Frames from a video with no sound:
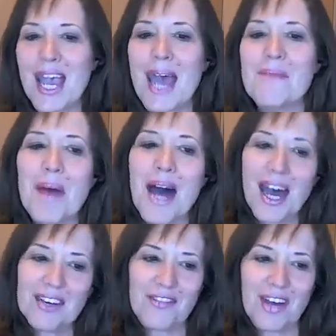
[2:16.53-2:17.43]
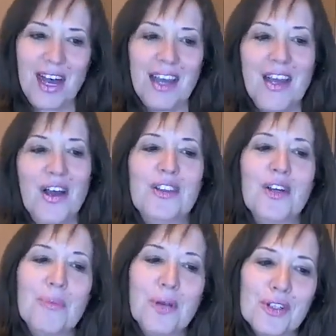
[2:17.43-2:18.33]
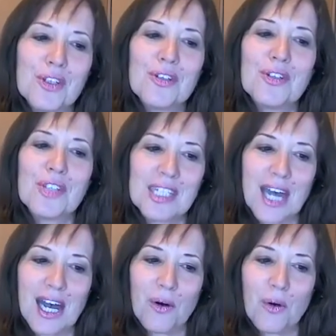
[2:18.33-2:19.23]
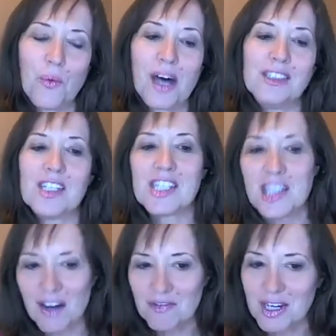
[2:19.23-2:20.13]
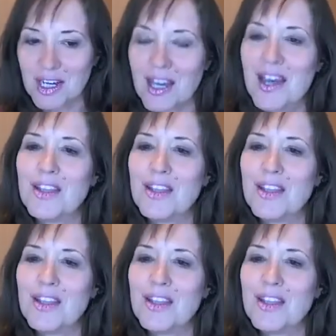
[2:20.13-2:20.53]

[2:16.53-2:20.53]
and modify their personal style while discovering